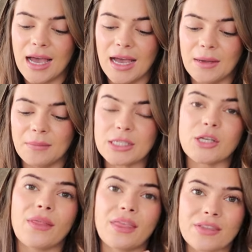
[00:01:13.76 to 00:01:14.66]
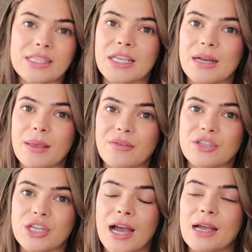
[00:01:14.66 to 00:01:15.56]
So I think this is going to be for
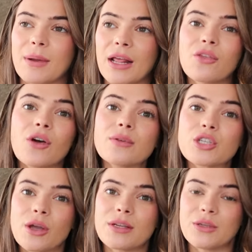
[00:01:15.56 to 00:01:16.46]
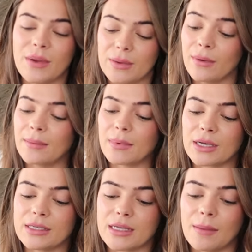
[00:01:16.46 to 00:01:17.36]
Jack, but I thought I would show it to you anyway
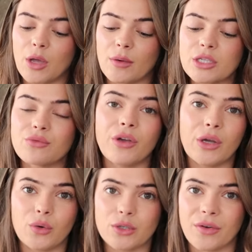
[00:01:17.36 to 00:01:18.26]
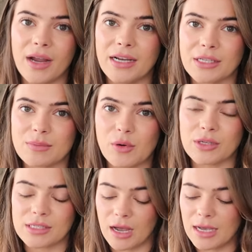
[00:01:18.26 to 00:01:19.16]
because I'm going to reorder it in a
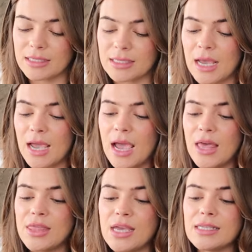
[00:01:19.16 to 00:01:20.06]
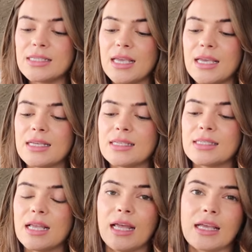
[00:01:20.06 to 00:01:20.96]
smaller size. This
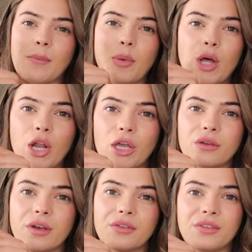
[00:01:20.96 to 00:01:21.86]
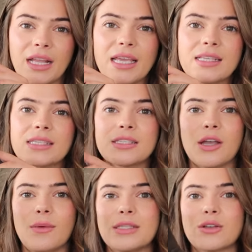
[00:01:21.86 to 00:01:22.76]
is like a pullover fleece,
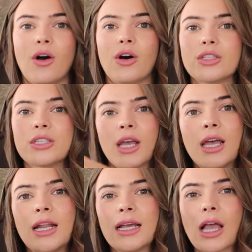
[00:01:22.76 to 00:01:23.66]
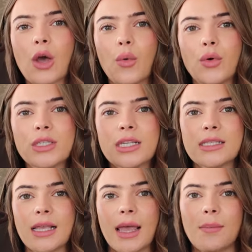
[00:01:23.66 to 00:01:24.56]
so it's got like a quarter
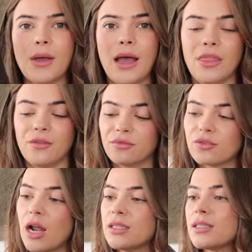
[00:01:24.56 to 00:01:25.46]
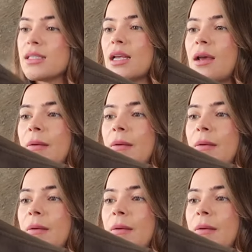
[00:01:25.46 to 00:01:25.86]
zip at the front.